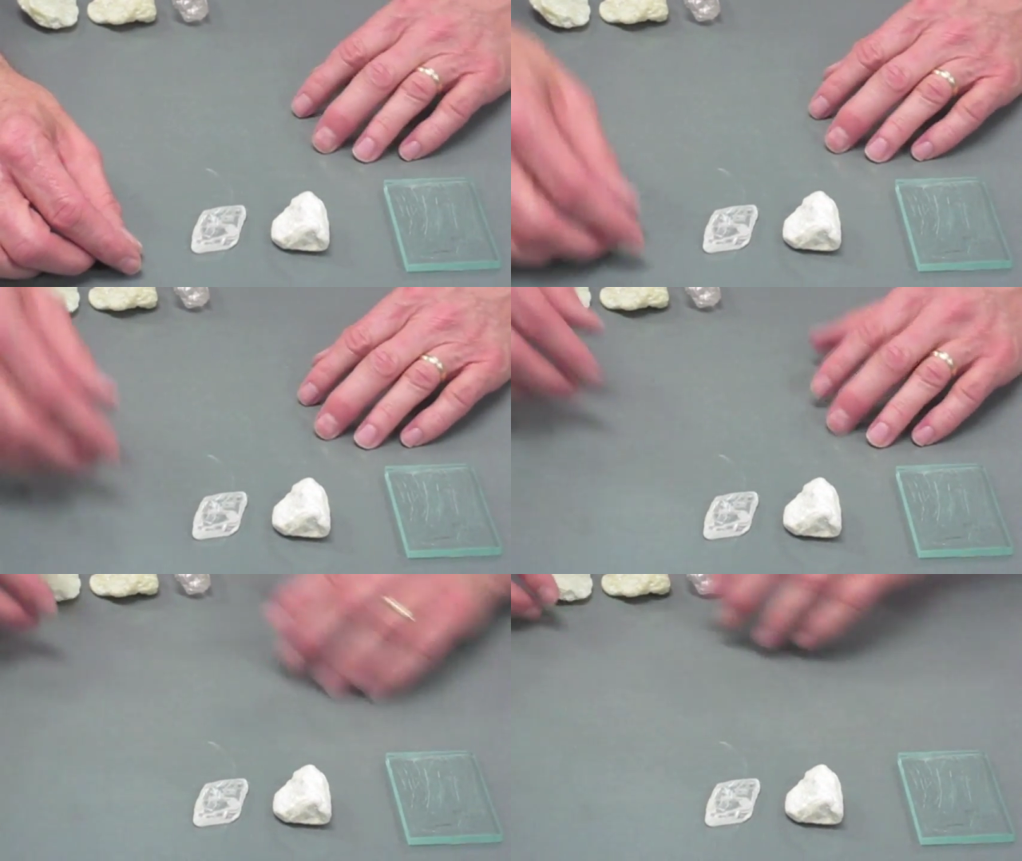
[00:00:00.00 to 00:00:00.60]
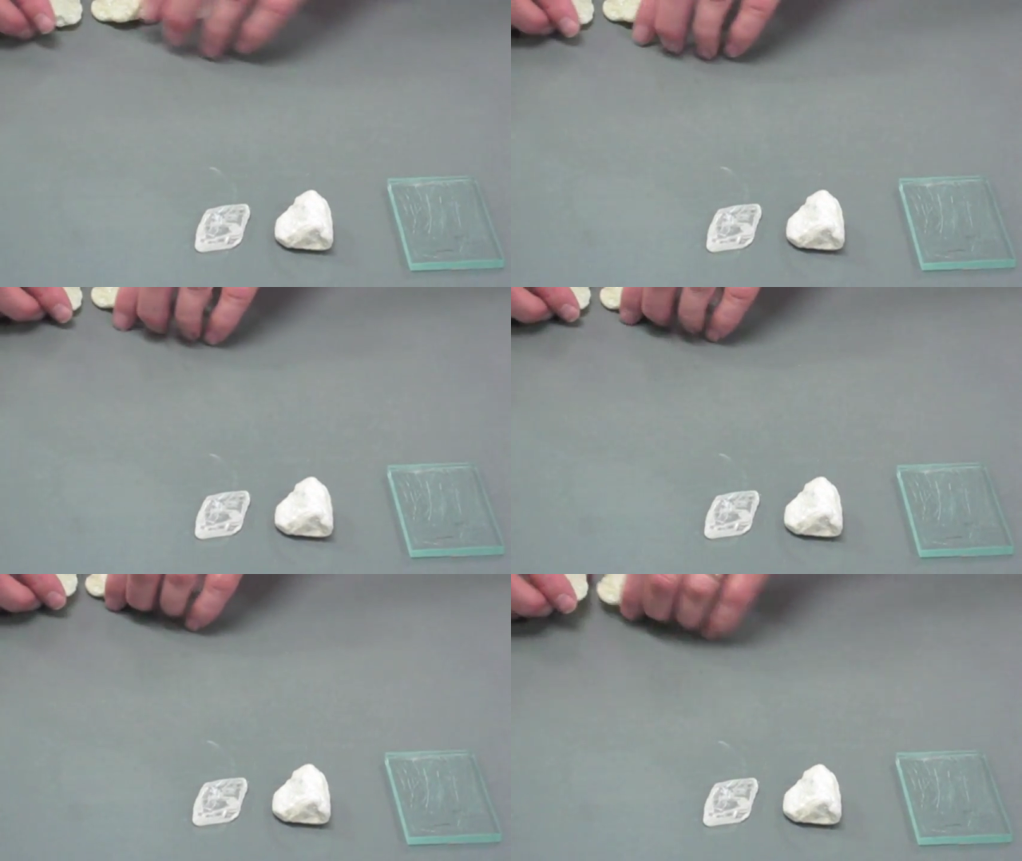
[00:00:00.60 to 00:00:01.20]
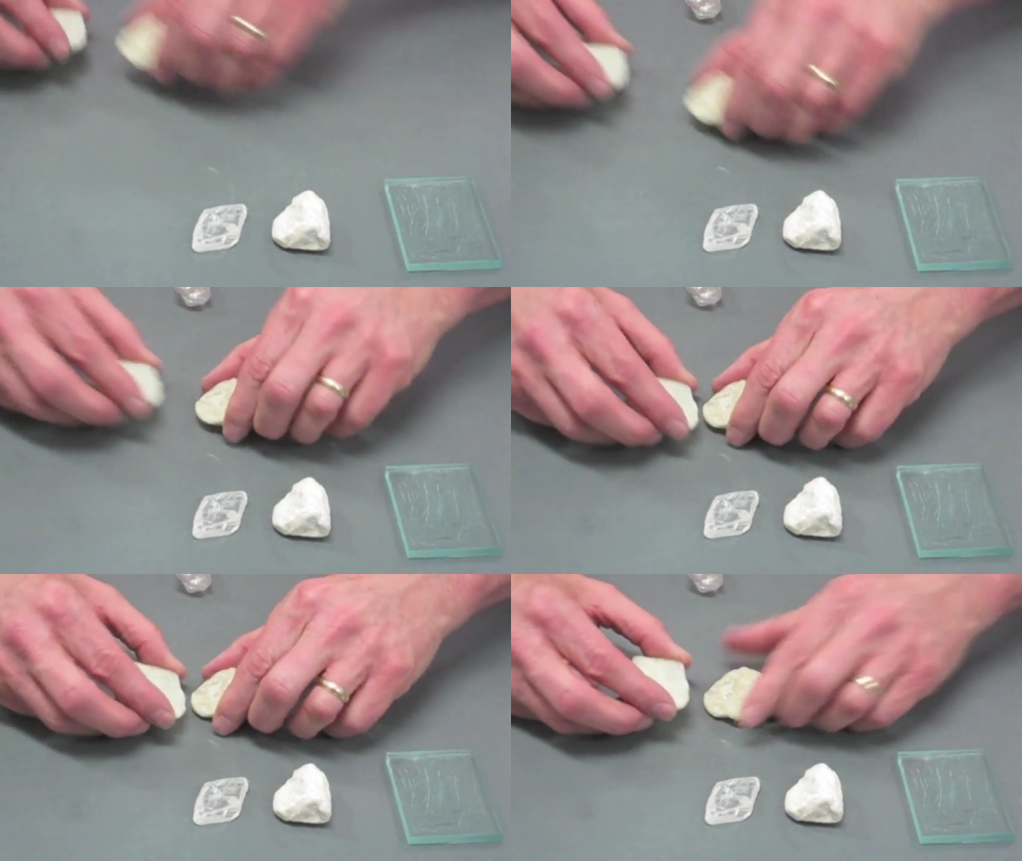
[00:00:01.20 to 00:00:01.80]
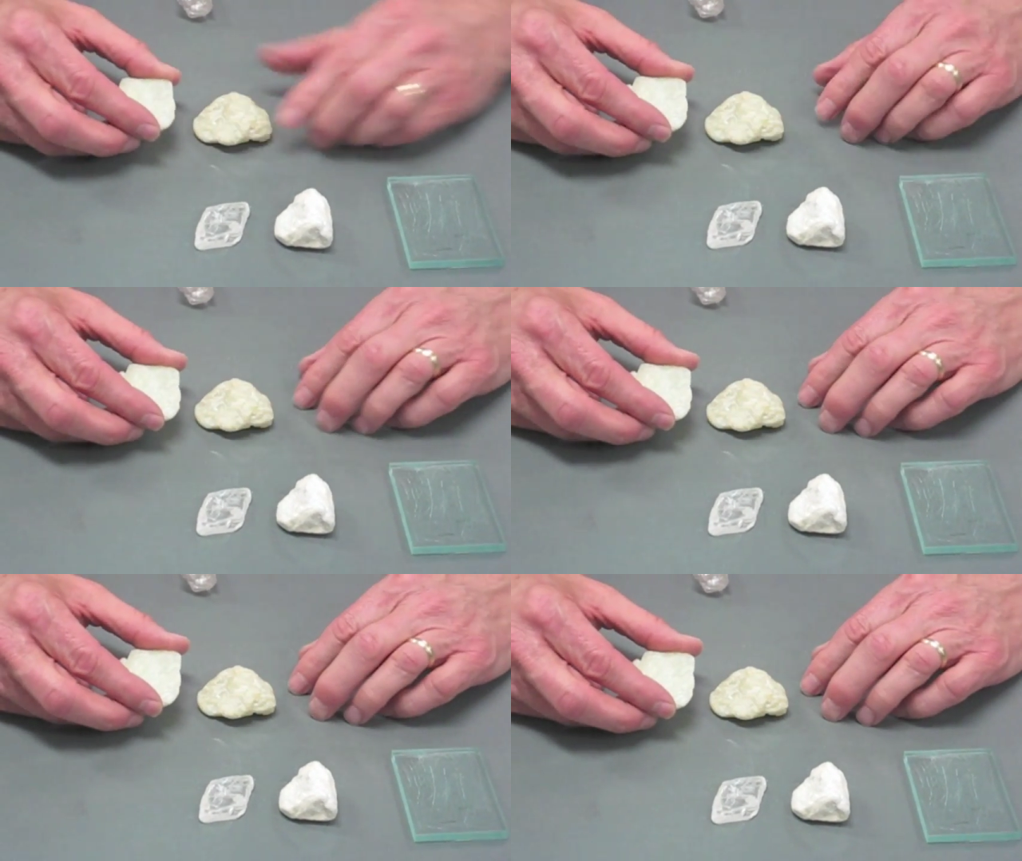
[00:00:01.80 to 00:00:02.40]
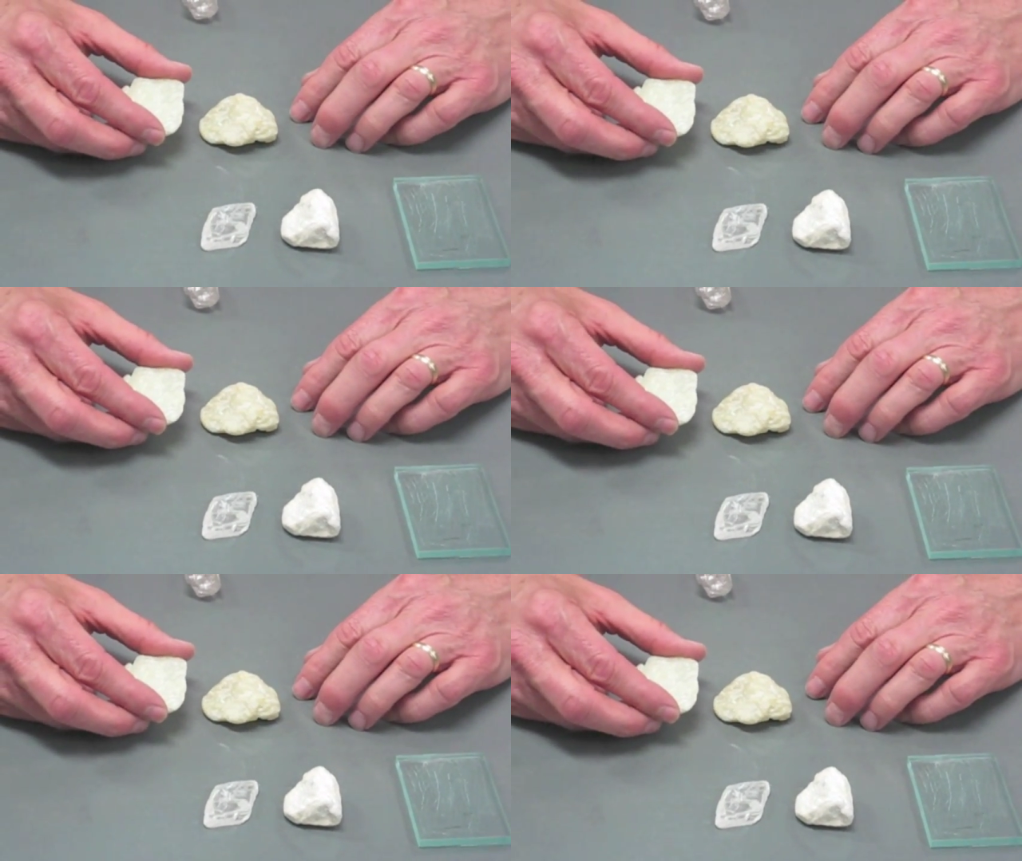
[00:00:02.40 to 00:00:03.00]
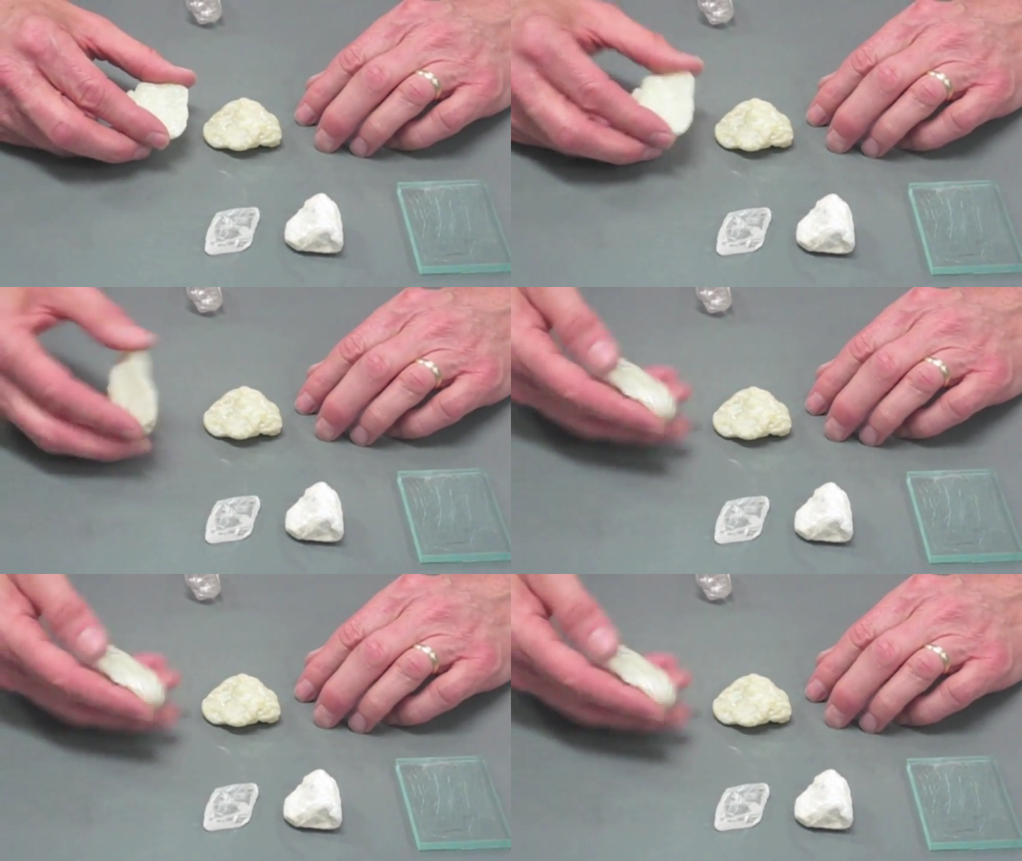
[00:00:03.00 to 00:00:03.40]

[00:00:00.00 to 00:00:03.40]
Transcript: Nobody's mouth can be seen.